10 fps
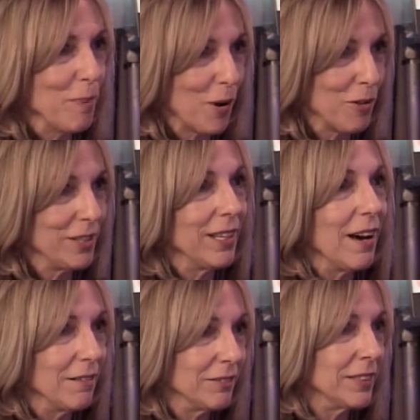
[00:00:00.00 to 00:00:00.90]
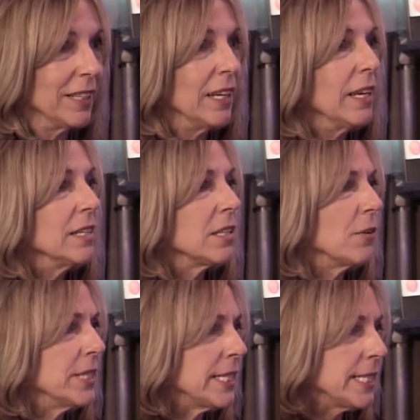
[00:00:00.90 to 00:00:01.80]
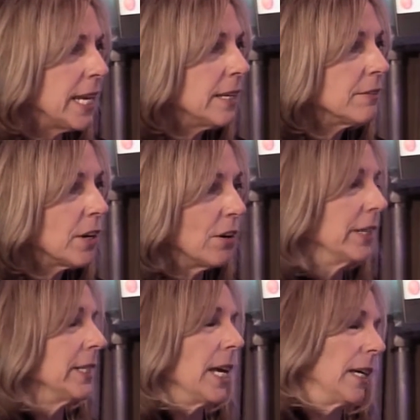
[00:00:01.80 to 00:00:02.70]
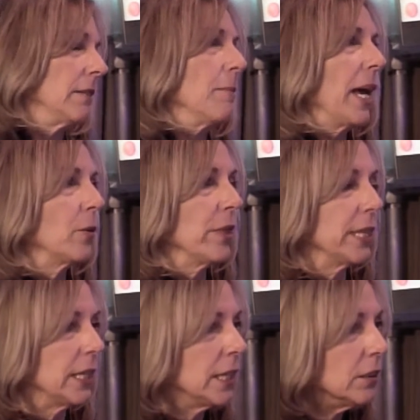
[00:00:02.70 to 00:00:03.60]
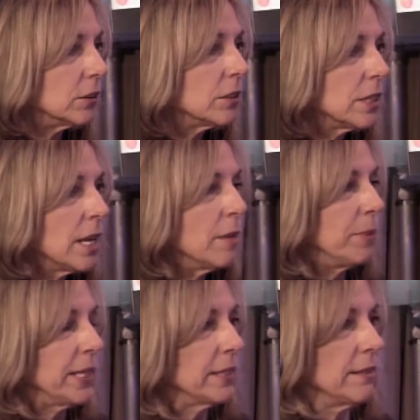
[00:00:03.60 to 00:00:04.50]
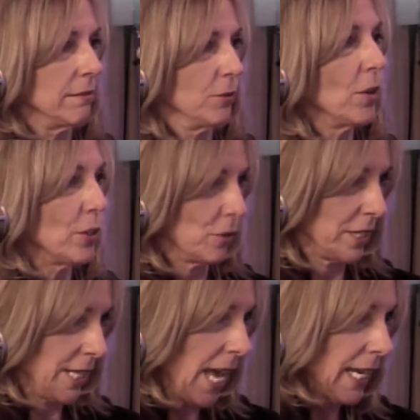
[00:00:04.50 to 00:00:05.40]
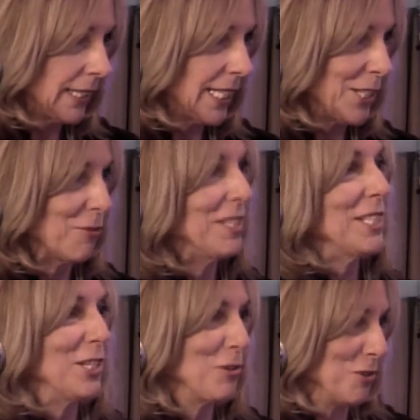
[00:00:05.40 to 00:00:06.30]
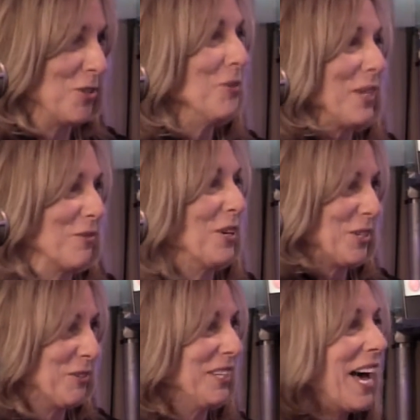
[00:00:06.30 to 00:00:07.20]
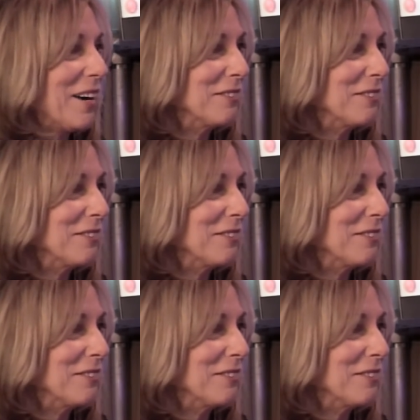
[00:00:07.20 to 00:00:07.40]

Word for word: what we both love. Right. So instead of going down back with the guilt, because what you're saying, Lisa, mm-hmm. is you doing what you